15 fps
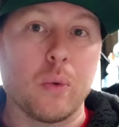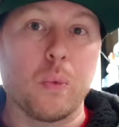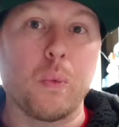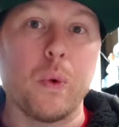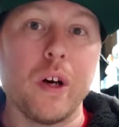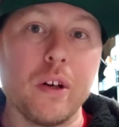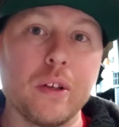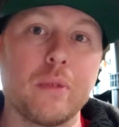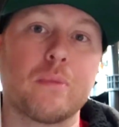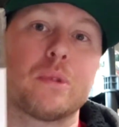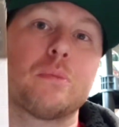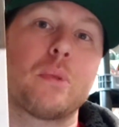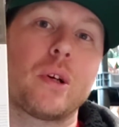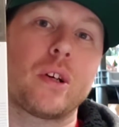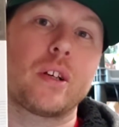
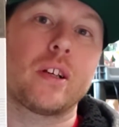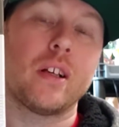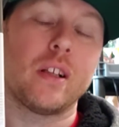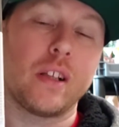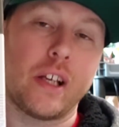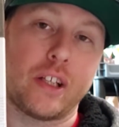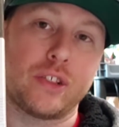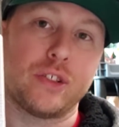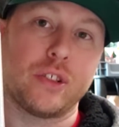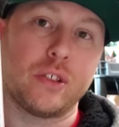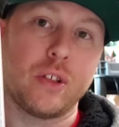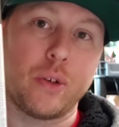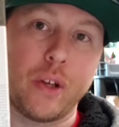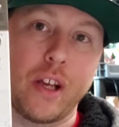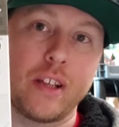Williamsburg collection.
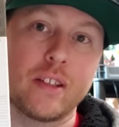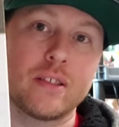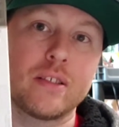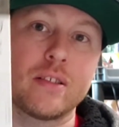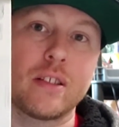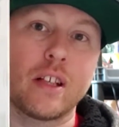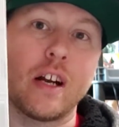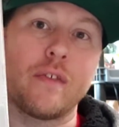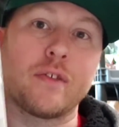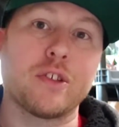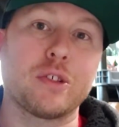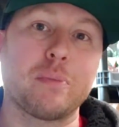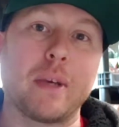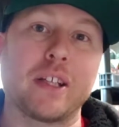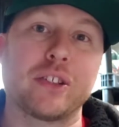Okay, this is the
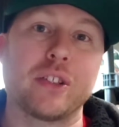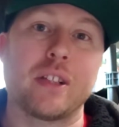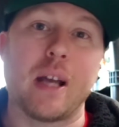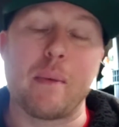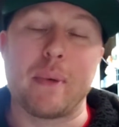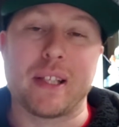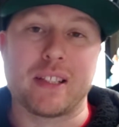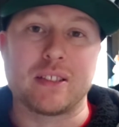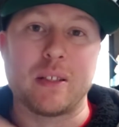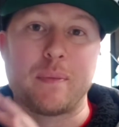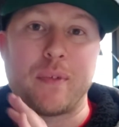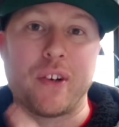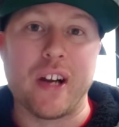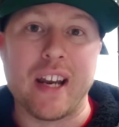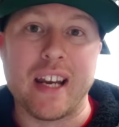governor's mansion. I picked this up
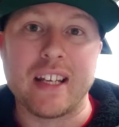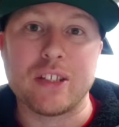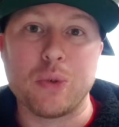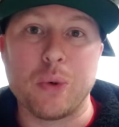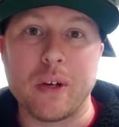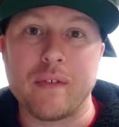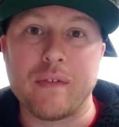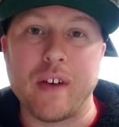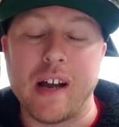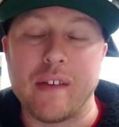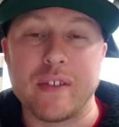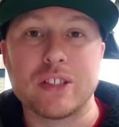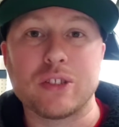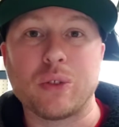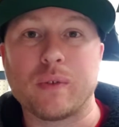for
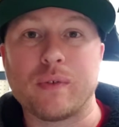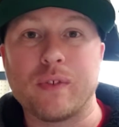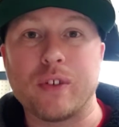8.25. It sold